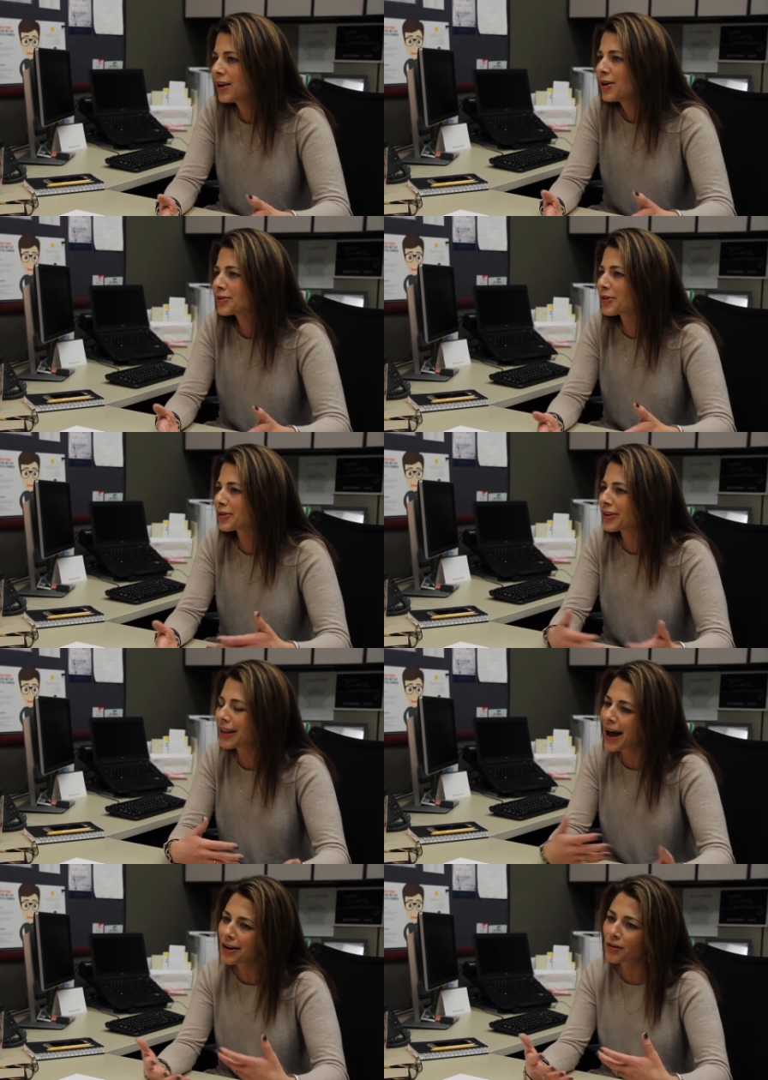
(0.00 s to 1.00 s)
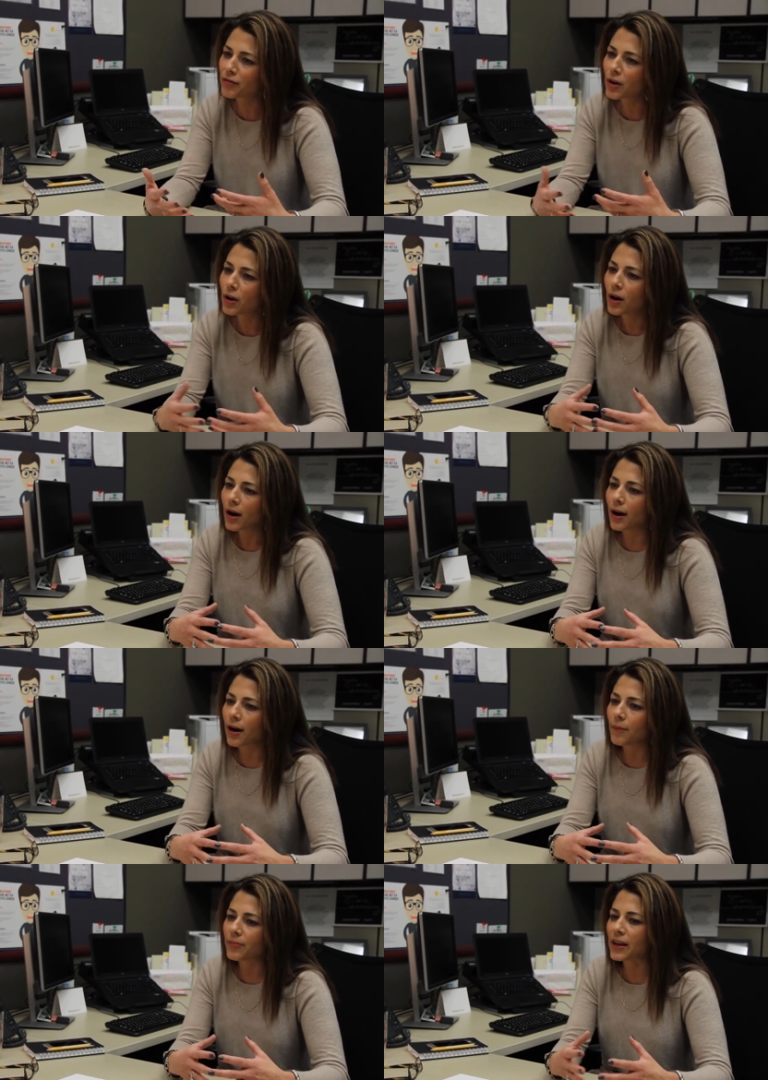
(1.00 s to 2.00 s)
So there's a lot of
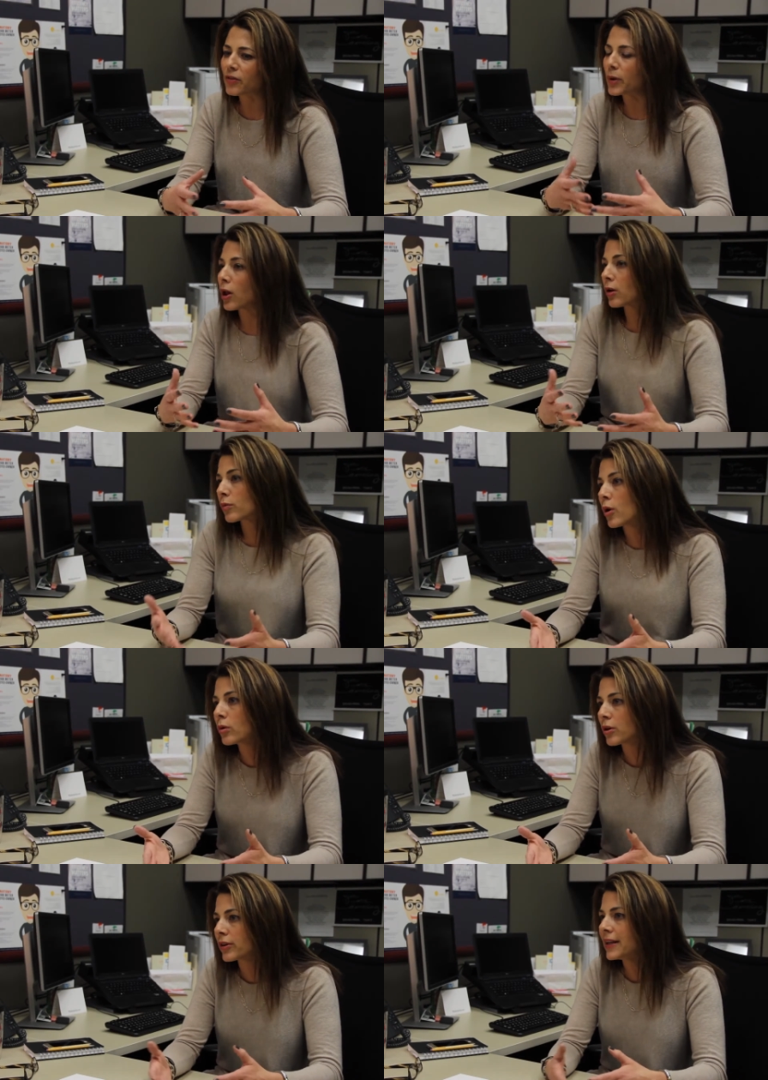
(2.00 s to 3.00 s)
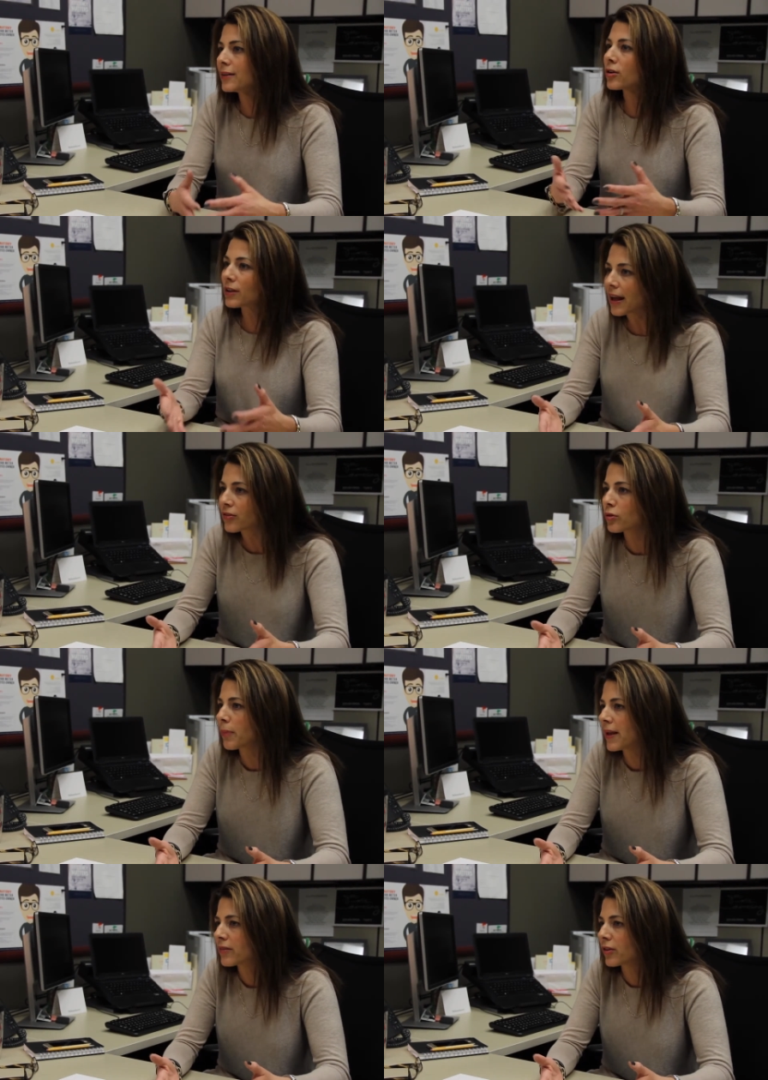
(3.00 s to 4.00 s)
things we call it rote learning or
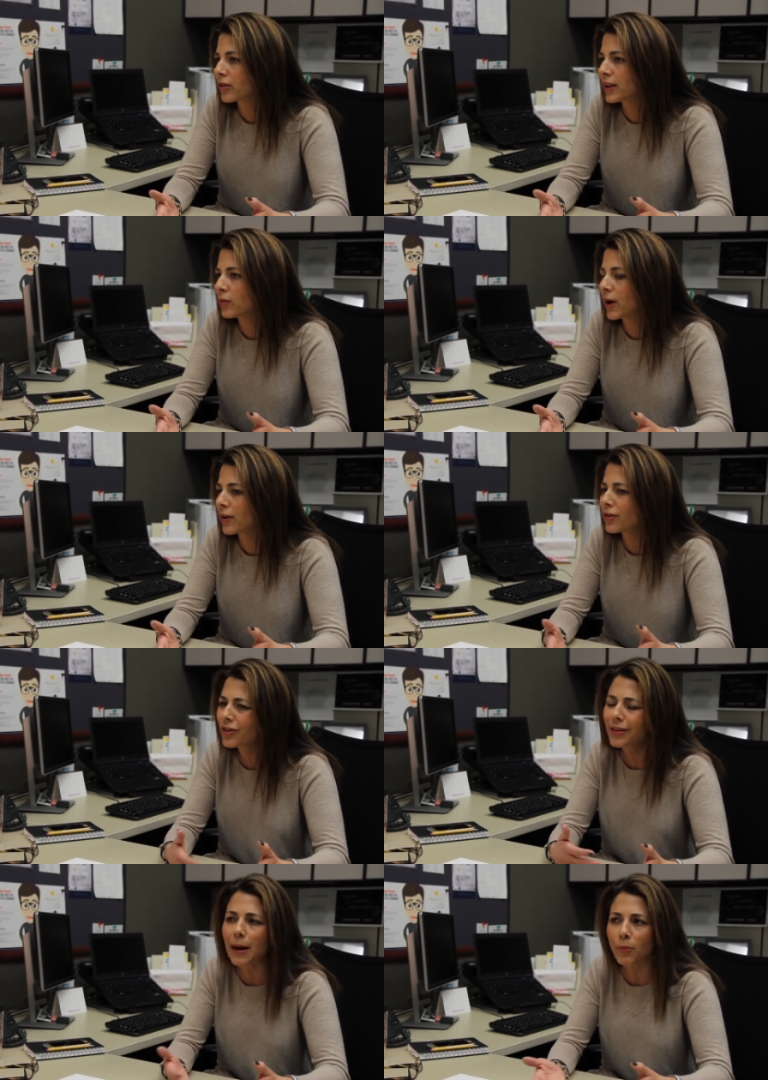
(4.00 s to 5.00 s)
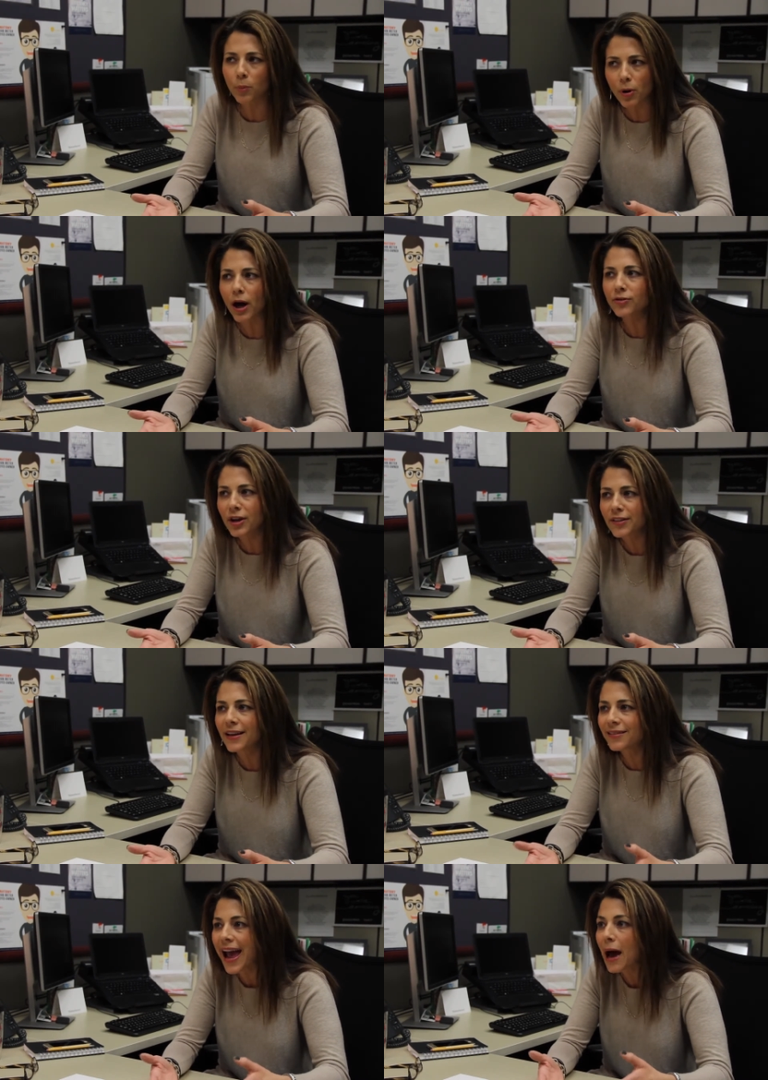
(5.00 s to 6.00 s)
classroom-based learning where there's a lot more project
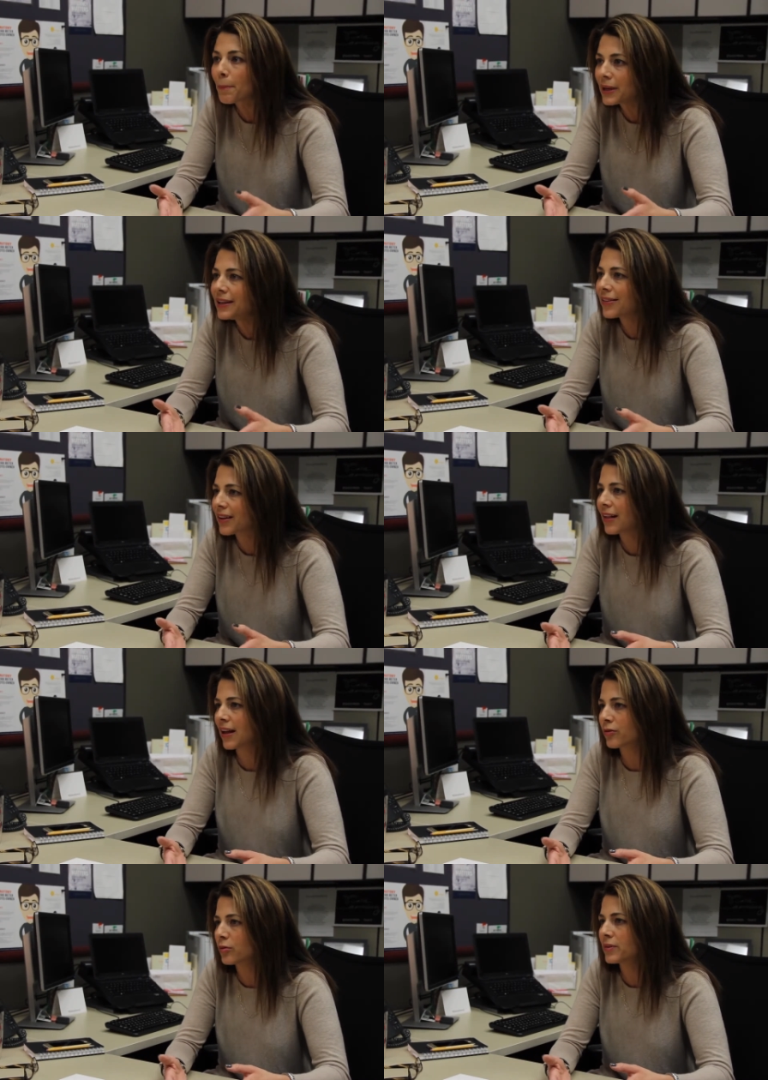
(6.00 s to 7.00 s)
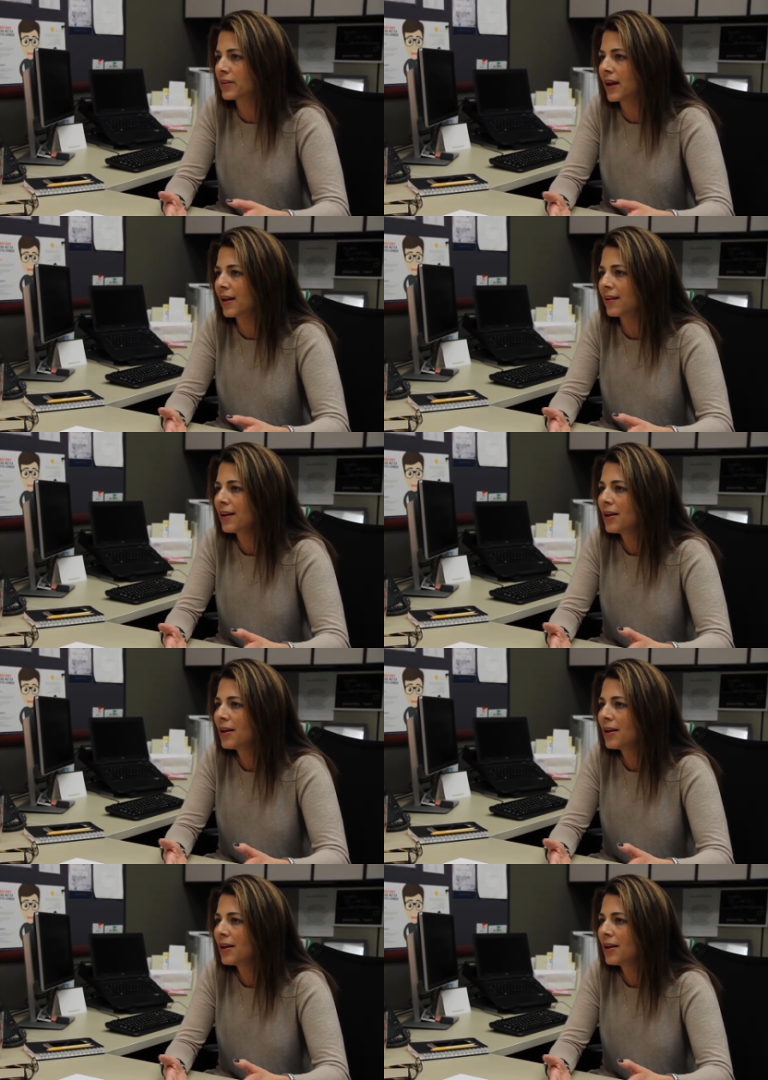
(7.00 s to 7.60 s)
things happening in the classroom today.